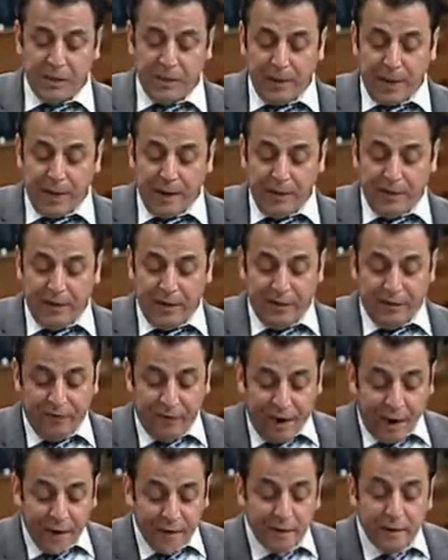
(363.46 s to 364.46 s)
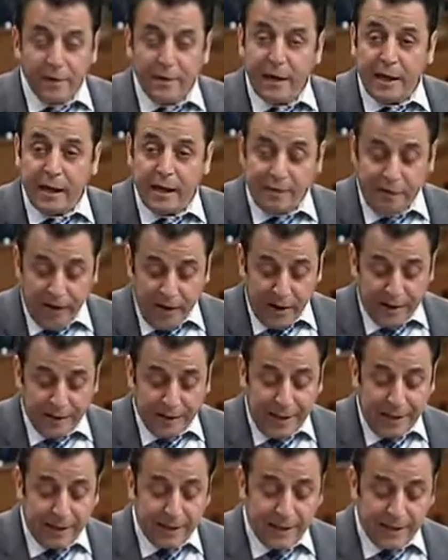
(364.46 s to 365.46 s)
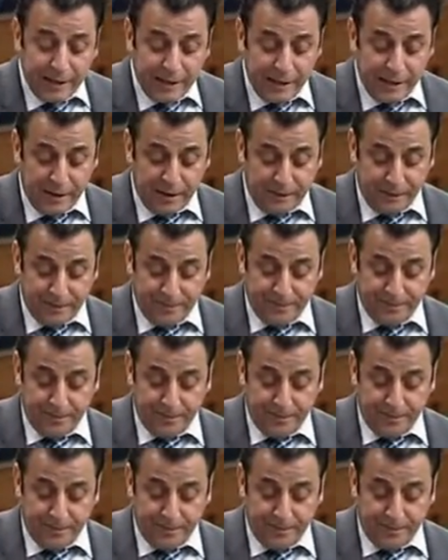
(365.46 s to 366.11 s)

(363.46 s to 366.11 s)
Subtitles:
believe in a fair tax system.